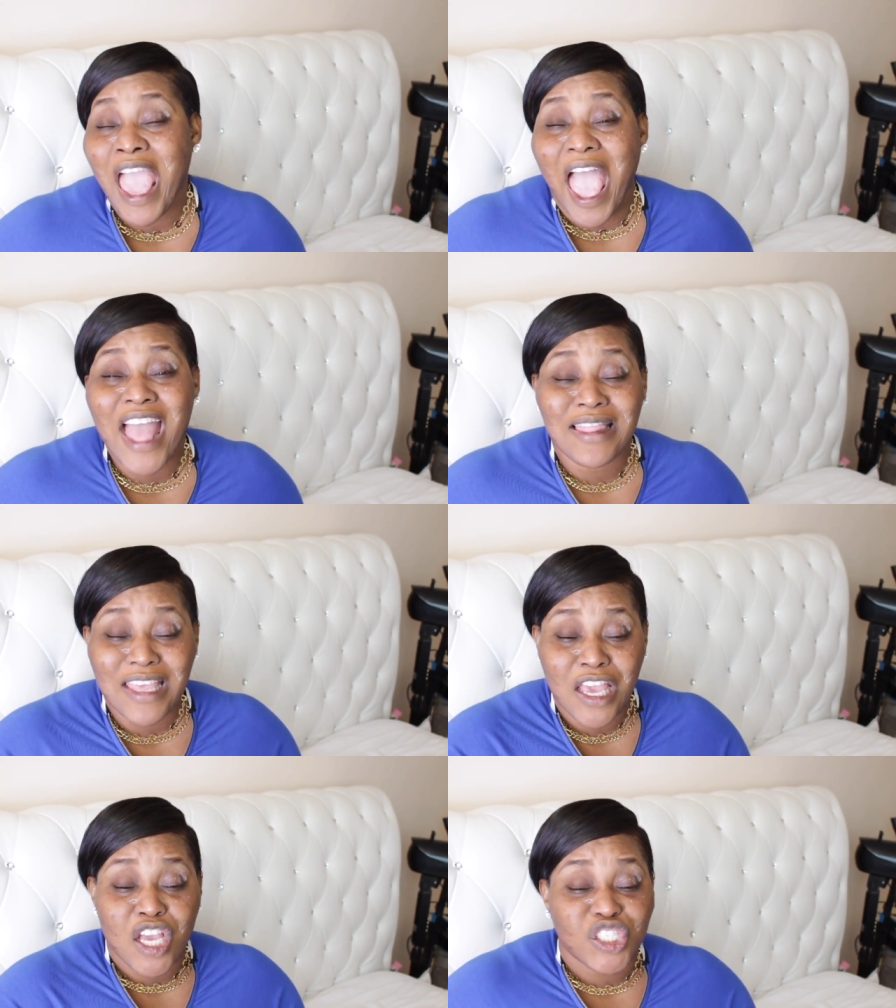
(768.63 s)

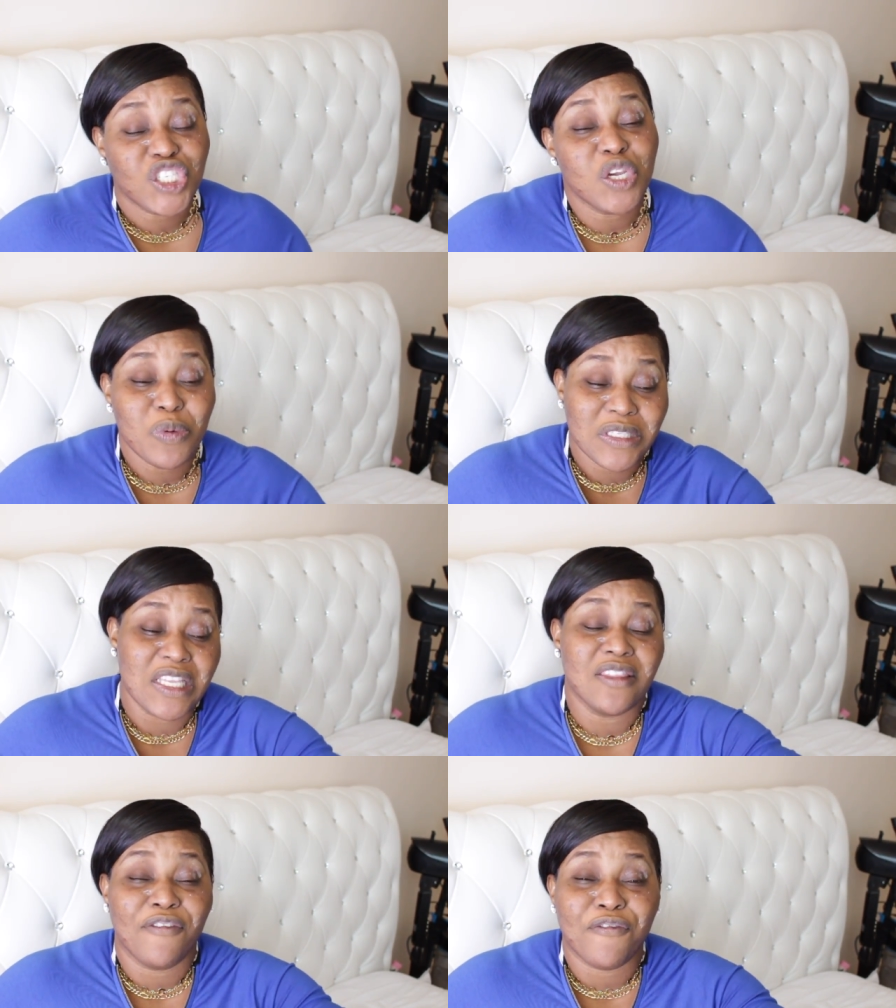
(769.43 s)
And she was
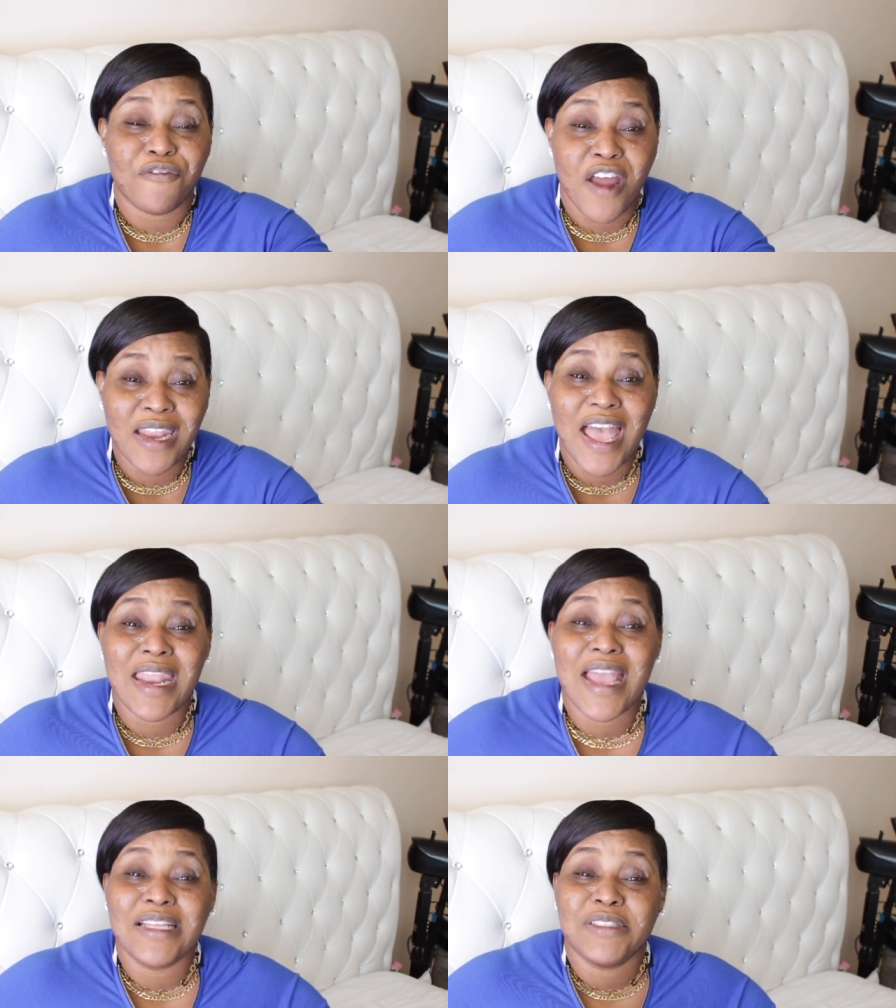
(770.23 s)
in the front
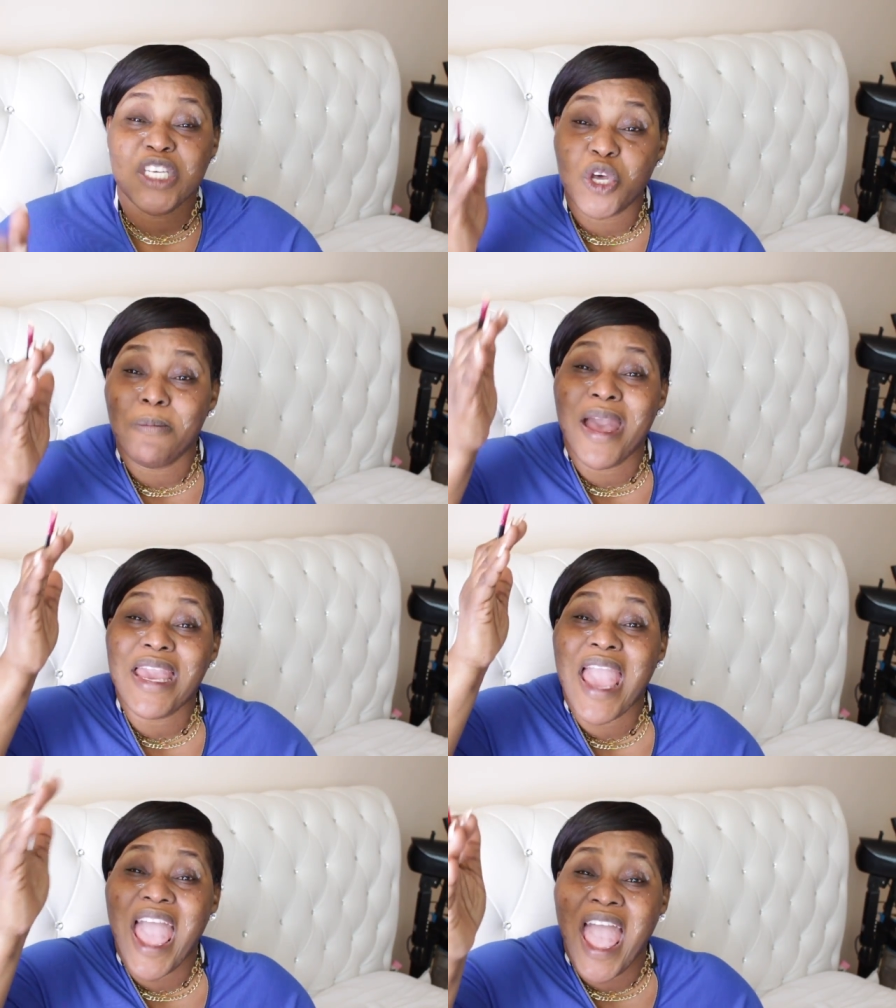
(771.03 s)
and I took my
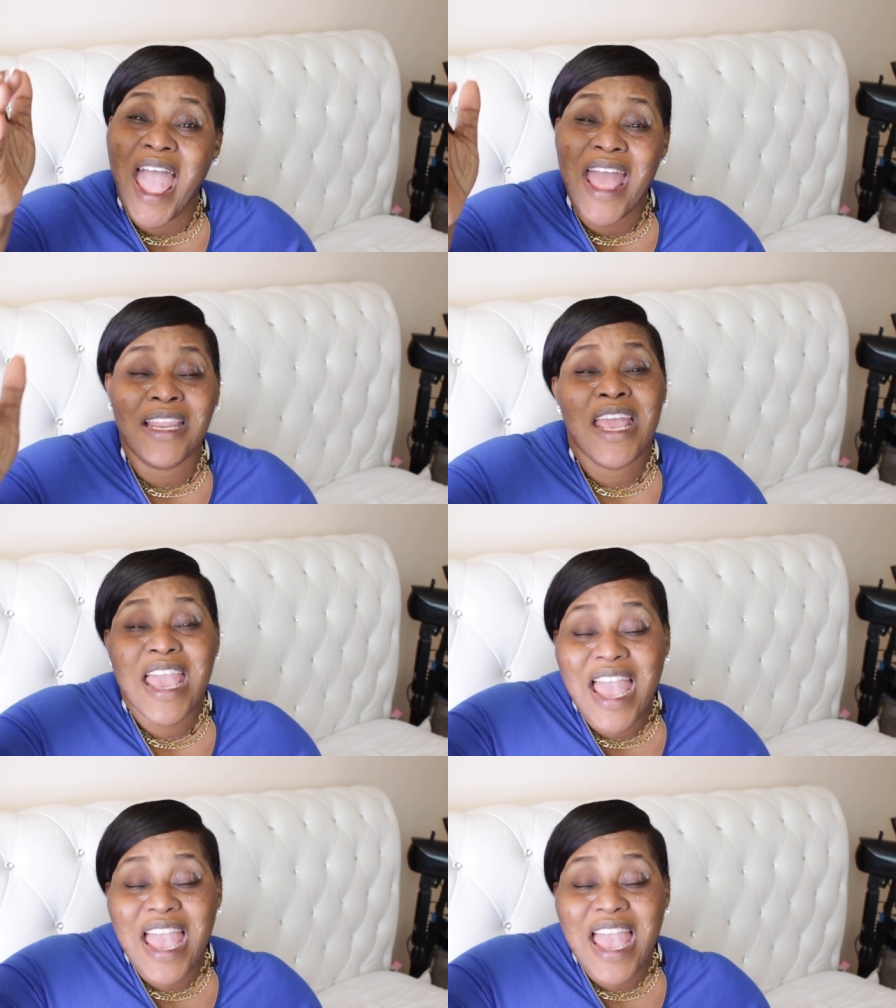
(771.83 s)
hand